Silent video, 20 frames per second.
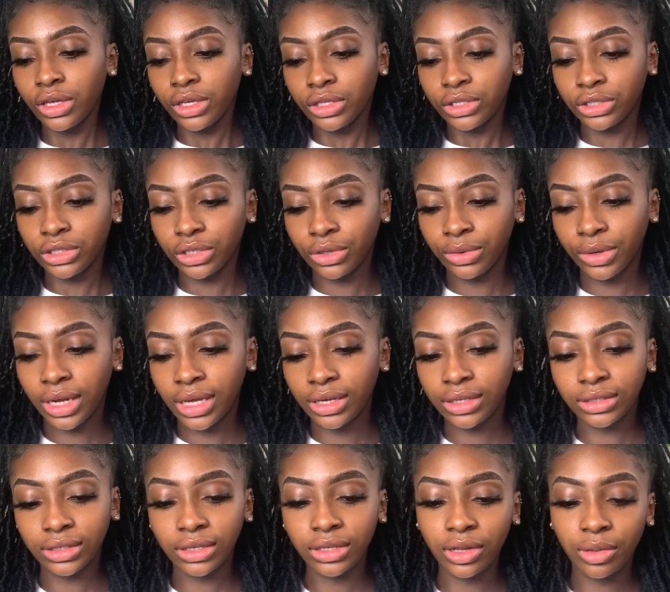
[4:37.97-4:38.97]
So
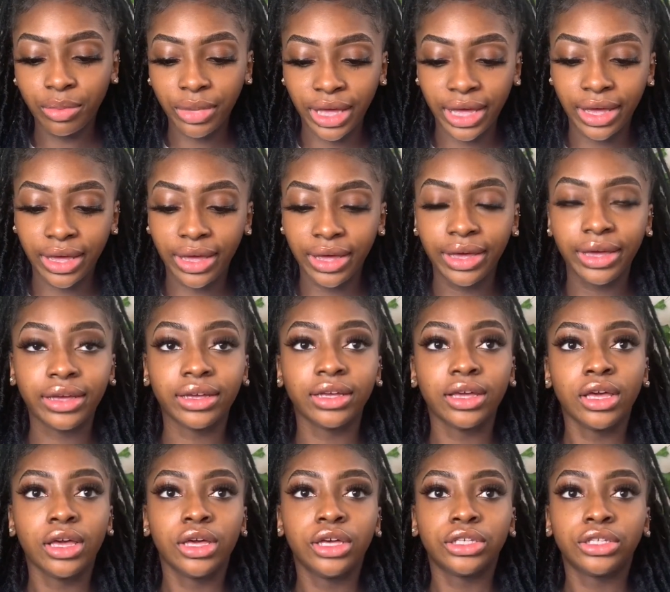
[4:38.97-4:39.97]
next in the bag,
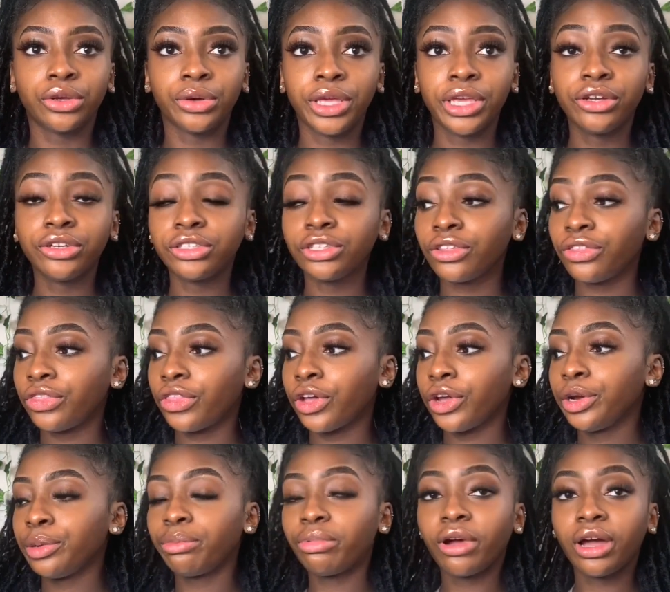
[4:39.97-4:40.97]
so here's the
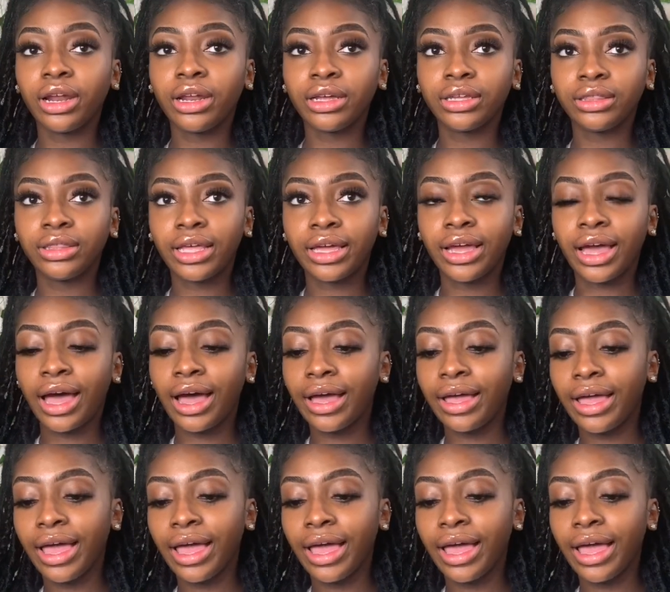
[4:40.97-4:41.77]
third product that I